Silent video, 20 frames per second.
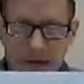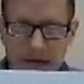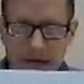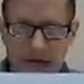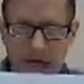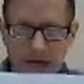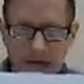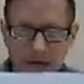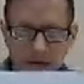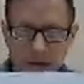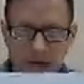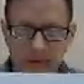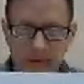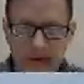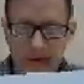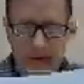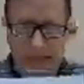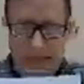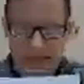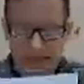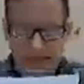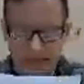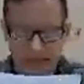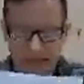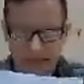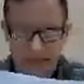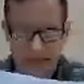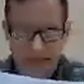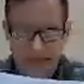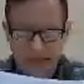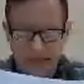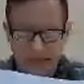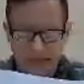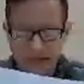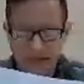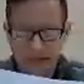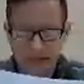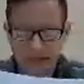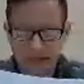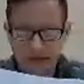or contact Hunt
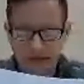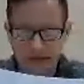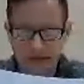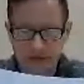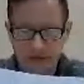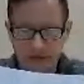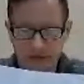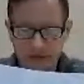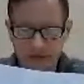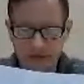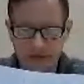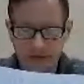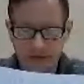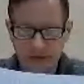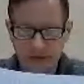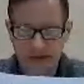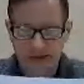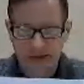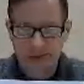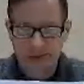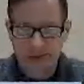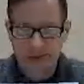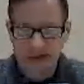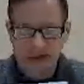to put yourself on the